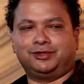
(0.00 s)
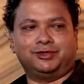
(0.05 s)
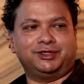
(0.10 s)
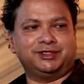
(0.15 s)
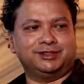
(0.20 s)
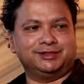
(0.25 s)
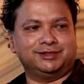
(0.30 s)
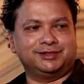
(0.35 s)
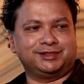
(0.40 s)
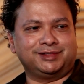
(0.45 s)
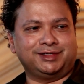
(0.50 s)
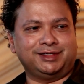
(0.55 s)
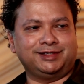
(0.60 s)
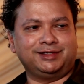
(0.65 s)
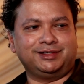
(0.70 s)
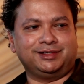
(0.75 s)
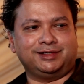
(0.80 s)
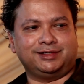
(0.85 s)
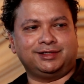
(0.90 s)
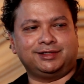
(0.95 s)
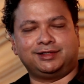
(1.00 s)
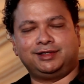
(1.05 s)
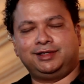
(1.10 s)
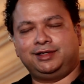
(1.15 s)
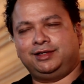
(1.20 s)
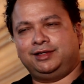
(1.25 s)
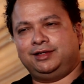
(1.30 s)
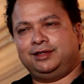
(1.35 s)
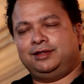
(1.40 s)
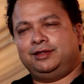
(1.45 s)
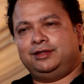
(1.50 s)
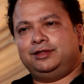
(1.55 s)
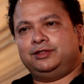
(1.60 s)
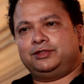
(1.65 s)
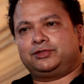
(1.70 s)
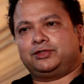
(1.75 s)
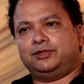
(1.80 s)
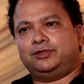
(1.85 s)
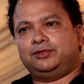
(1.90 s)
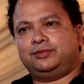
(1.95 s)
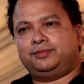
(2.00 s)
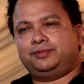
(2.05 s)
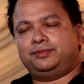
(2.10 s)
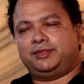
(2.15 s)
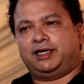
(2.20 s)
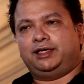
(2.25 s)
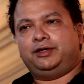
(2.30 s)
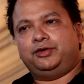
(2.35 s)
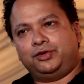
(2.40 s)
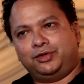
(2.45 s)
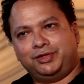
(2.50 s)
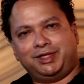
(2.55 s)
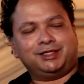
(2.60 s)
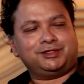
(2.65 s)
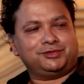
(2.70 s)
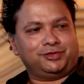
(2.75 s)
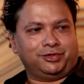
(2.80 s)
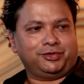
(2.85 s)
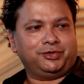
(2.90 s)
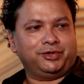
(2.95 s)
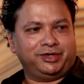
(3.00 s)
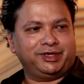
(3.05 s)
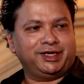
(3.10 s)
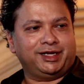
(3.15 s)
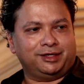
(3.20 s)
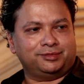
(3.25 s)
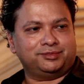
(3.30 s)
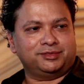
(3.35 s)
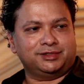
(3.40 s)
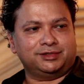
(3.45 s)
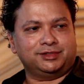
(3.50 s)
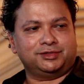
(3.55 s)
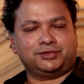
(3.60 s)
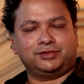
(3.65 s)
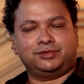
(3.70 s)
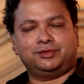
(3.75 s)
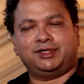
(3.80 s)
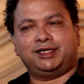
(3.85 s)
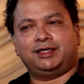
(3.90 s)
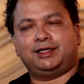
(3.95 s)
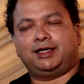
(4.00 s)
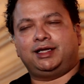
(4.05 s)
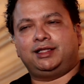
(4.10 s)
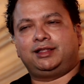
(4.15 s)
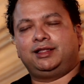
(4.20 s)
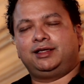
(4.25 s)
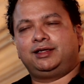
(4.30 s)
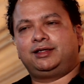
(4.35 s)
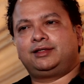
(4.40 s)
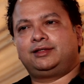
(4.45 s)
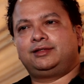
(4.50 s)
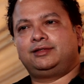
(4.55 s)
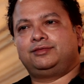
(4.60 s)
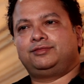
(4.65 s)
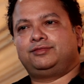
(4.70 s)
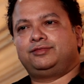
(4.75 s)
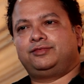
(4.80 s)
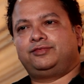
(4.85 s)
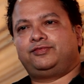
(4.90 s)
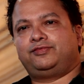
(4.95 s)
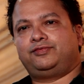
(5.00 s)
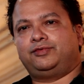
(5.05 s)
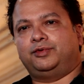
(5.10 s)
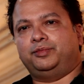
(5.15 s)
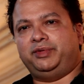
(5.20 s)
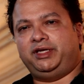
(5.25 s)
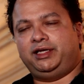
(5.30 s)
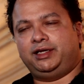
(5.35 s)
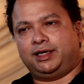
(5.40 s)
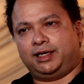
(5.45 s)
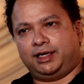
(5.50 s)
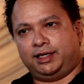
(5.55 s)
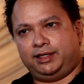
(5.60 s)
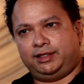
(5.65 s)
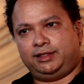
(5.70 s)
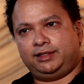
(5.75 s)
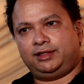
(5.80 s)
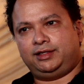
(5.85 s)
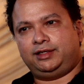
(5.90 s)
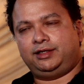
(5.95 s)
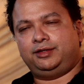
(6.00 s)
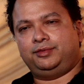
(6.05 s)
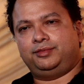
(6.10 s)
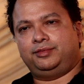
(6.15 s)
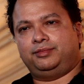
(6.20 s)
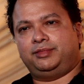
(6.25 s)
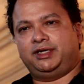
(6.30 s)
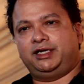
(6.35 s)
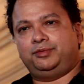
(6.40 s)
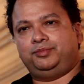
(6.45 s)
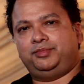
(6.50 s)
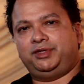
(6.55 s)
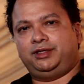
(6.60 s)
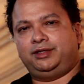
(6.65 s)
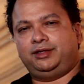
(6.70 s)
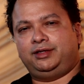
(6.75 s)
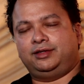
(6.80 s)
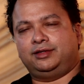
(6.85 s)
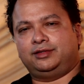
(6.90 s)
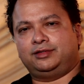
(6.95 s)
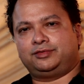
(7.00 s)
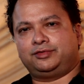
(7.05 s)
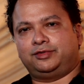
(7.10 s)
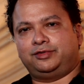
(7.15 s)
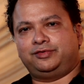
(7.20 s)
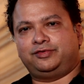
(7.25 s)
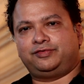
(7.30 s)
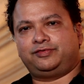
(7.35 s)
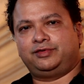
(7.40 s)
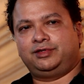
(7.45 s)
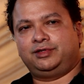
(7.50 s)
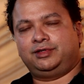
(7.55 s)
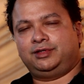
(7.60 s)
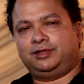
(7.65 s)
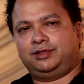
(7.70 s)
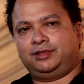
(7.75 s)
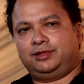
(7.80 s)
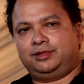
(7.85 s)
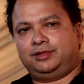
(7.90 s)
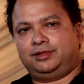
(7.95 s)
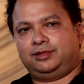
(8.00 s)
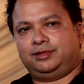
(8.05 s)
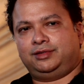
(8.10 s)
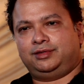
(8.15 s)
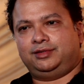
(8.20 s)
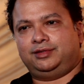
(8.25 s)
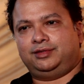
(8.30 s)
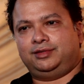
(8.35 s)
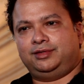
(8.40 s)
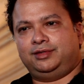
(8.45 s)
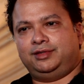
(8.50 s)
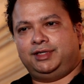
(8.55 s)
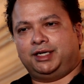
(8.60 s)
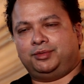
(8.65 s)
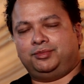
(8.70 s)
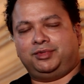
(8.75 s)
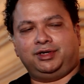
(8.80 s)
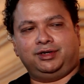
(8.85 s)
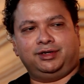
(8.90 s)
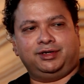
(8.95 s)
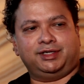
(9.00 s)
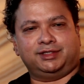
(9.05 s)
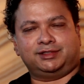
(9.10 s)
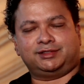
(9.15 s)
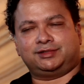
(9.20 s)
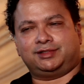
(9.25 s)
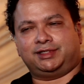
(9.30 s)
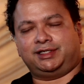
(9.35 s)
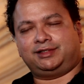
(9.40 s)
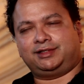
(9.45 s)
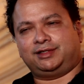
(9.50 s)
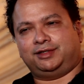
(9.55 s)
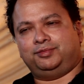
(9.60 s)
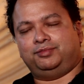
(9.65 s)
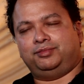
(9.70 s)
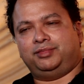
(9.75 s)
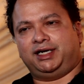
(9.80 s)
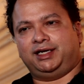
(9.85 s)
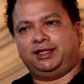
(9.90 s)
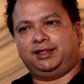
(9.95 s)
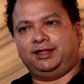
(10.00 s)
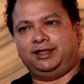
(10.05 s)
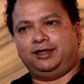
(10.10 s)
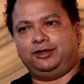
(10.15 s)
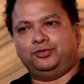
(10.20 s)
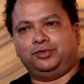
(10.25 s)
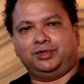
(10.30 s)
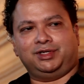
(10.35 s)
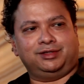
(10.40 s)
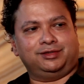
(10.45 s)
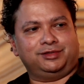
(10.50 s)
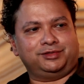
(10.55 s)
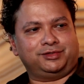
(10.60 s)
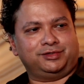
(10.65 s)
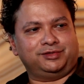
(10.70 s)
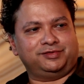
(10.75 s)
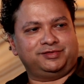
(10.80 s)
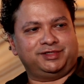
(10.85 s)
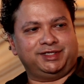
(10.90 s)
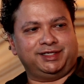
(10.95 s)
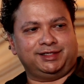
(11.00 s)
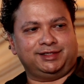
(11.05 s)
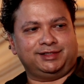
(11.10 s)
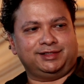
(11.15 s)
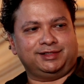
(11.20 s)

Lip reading: audience, right? So I know that's not going to happen. So I think for me, ideally might be a sort of doubleness, right? A bilingual sort of thing.